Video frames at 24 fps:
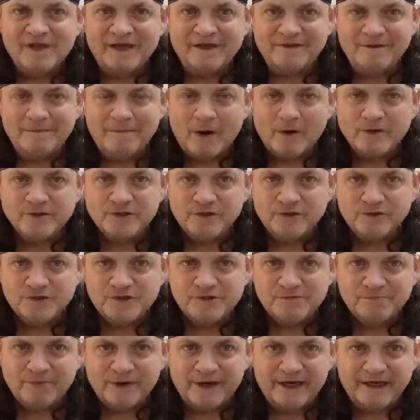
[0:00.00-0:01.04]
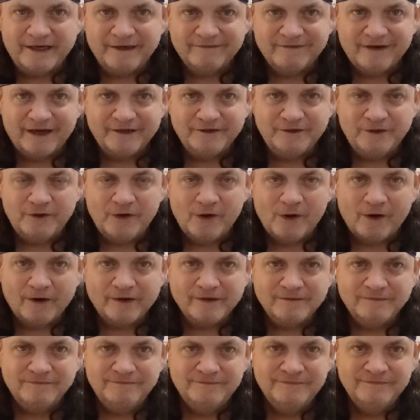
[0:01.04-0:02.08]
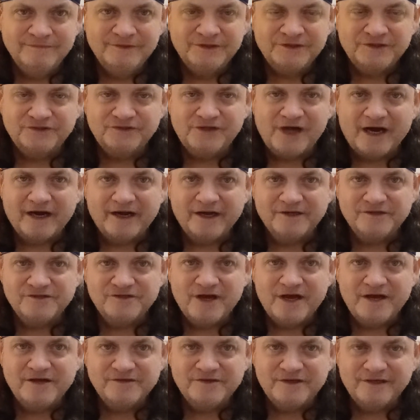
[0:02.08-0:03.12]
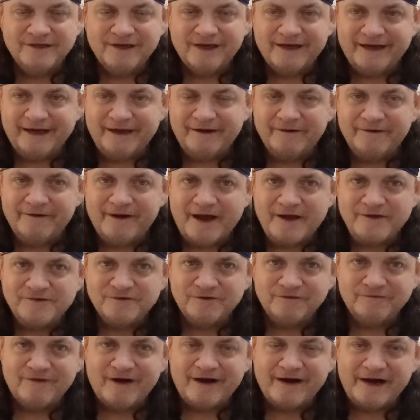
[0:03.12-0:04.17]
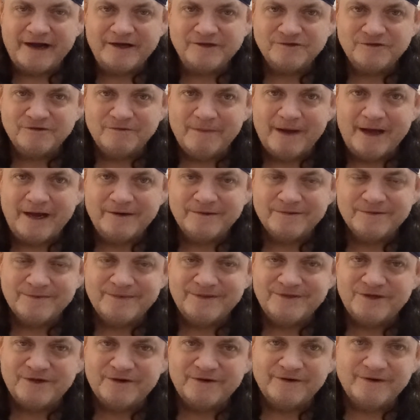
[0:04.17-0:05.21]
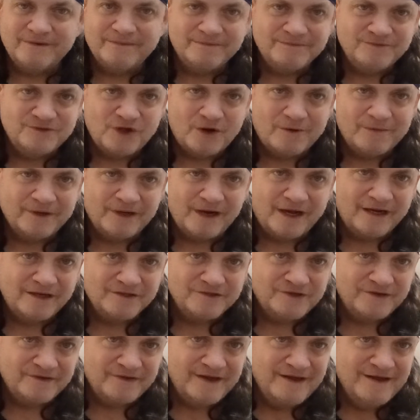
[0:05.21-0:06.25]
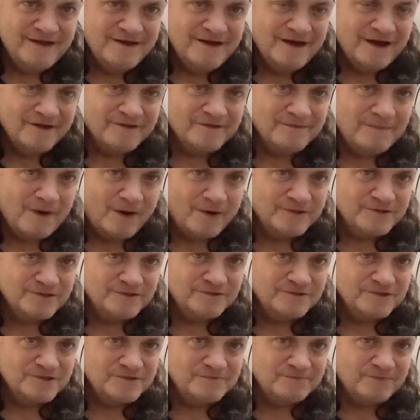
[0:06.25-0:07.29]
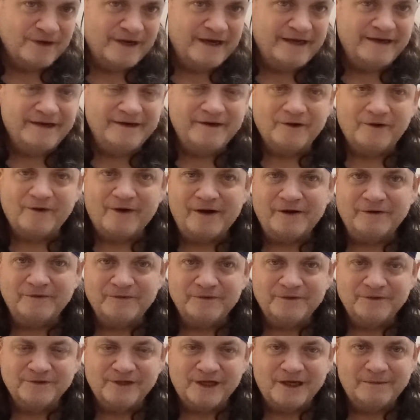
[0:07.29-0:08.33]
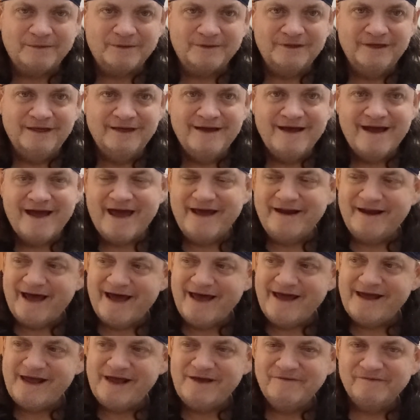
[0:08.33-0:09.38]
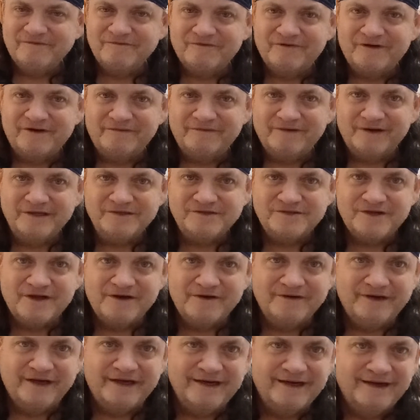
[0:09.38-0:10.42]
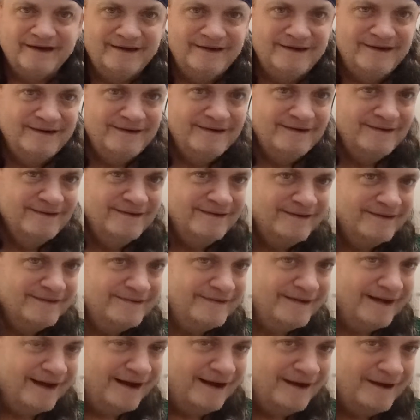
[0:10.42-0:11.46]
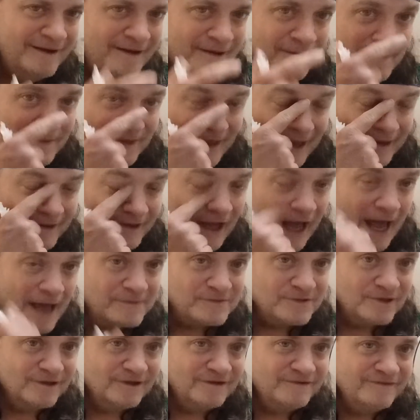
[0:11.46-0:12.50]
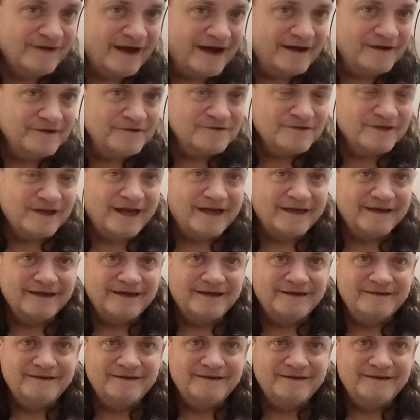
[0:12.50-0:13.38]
the marginal spread of like New York Stock Exchange and like international financial management terminology of the marginal spread and the ground rule double. And hey, even Fred Flintstone, yeah, and the absolute values like